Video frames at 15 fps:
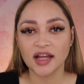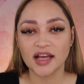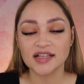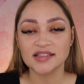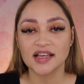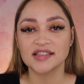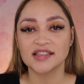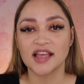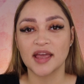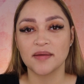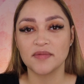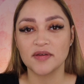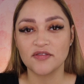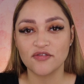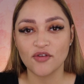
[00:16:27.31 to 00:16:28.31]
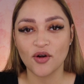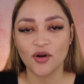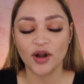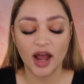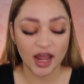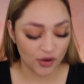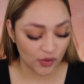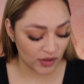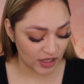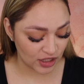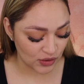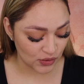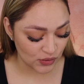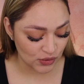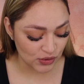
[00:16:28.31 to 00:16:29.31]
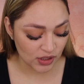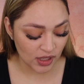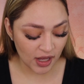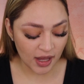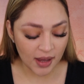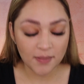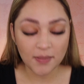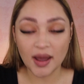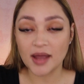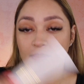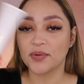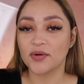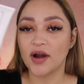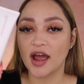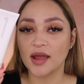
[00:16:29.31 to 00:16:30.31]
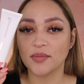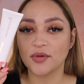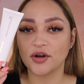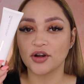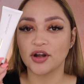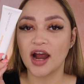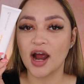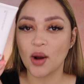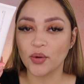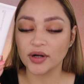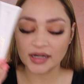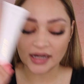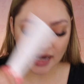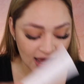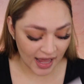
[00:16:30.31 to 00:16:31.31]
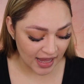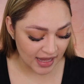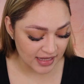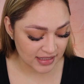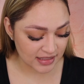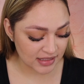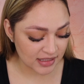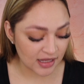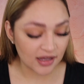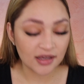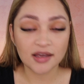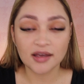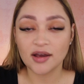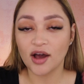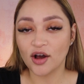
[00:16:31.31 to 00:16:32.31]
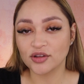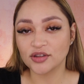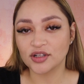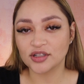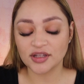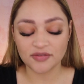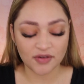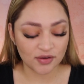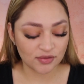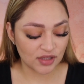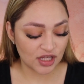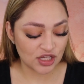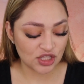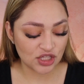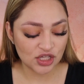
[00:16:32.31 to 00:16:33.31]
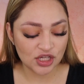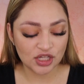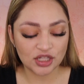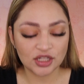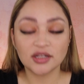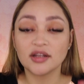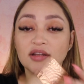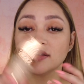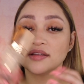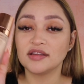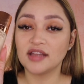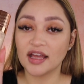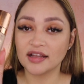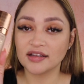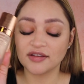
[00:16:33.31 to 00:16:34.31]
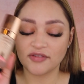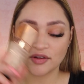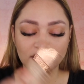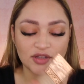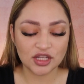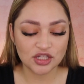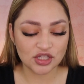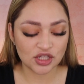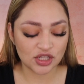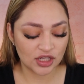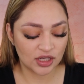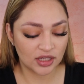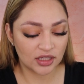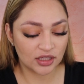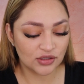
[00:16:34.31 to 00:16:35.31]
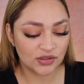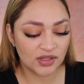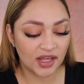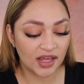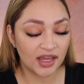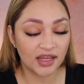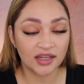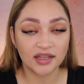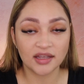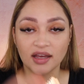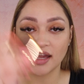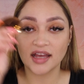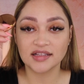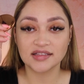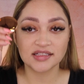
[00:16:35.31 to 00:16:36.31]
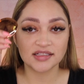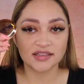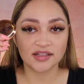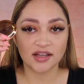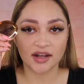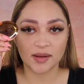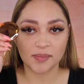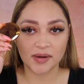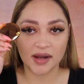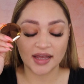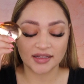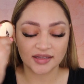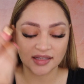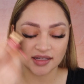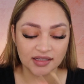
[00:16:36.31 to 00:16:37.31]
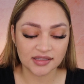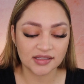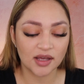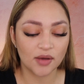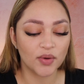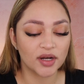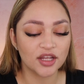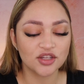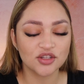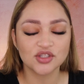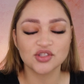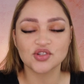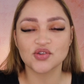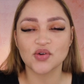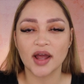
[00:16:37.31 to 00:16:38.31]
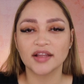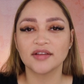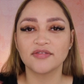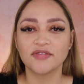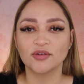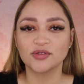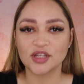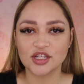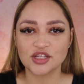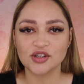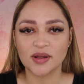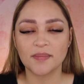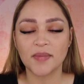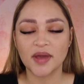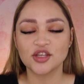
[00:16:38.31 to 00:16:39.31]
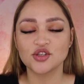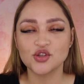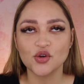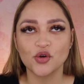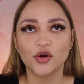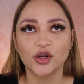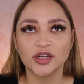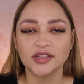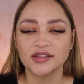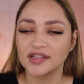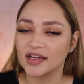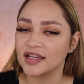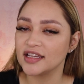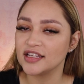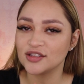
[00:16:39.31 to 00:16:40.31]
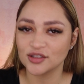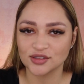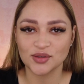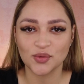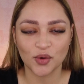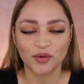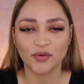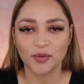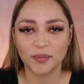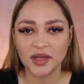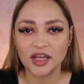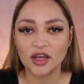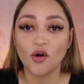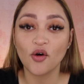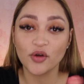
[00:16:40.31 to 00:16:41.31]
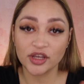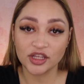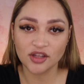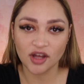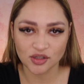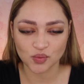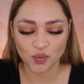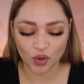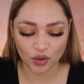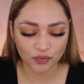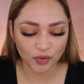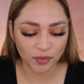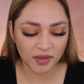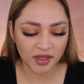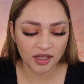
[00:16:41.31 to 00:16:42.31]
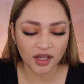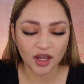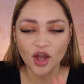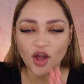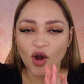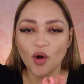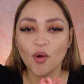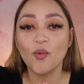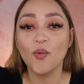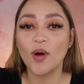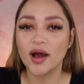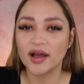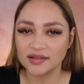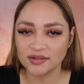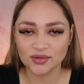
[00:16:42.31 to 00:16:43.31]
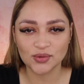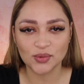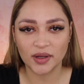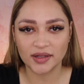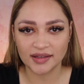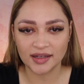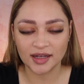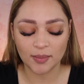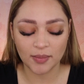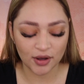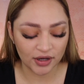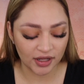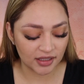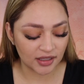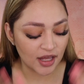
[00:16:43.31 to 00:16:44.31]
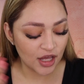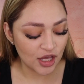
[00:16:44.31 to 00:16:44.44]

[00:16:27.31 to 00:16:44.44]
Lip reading: As I said before, I only use my primer Hourglass under the foundation, then the foundation. Today I did not apply this. I want to just try the foundation and make sure that it doesn't work for me, or it does work for me, or what do I think about it.